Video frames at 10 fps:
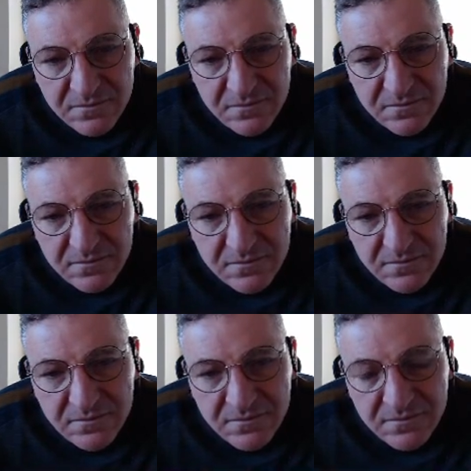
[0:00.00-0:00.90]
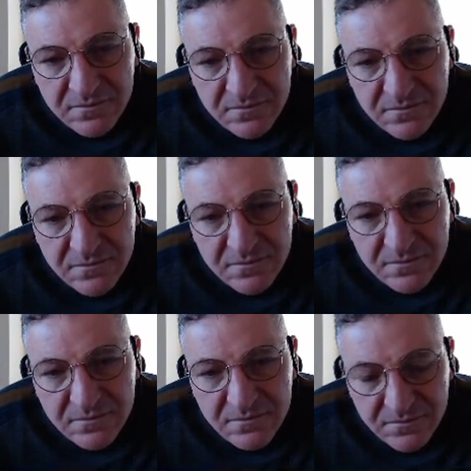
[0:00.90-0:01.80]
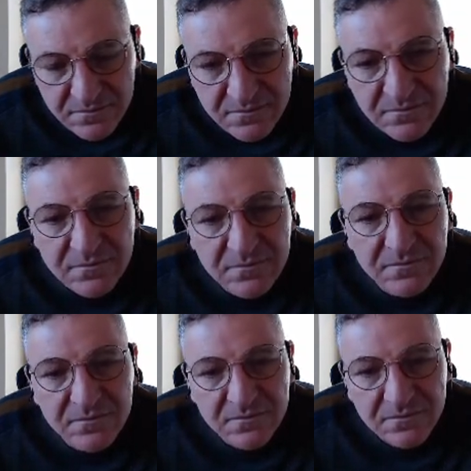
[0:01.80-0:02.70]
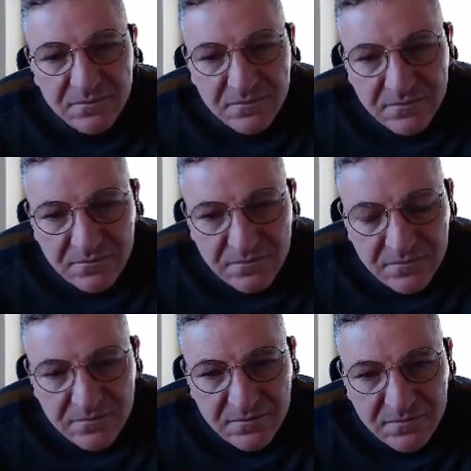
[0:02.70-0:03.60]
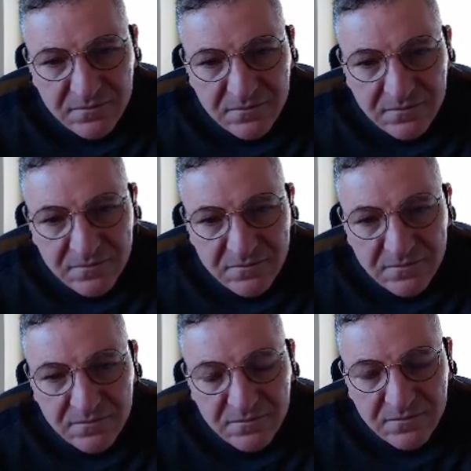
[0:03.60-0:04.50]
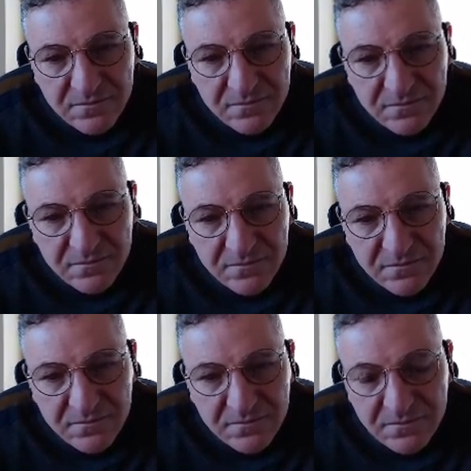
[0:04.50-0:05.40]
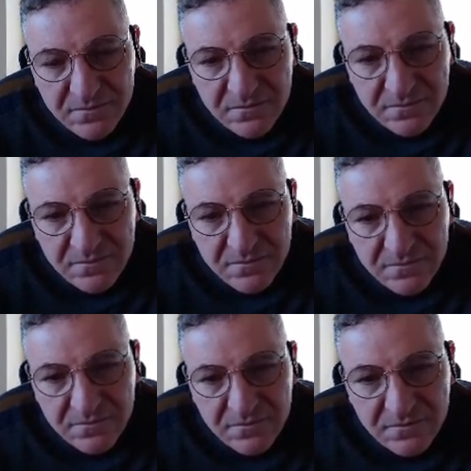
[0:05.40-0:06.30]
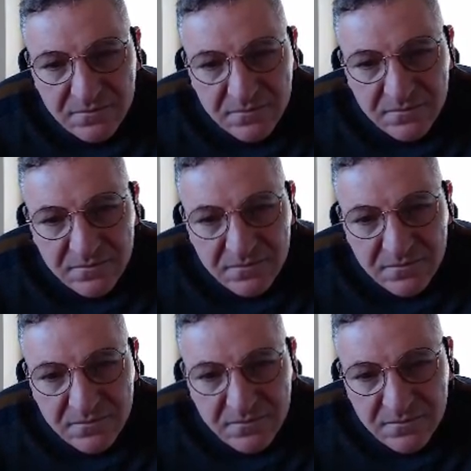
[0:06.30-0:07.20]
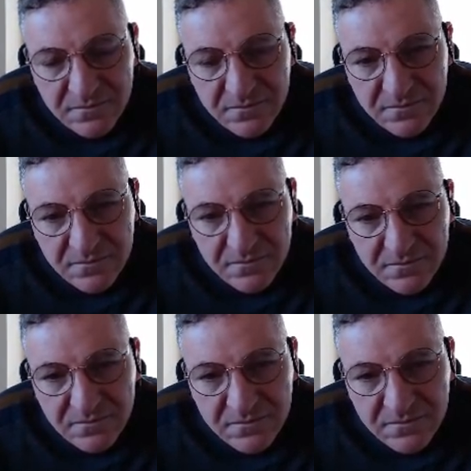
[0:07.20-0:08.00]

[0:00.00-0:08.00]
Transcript: (not speaking)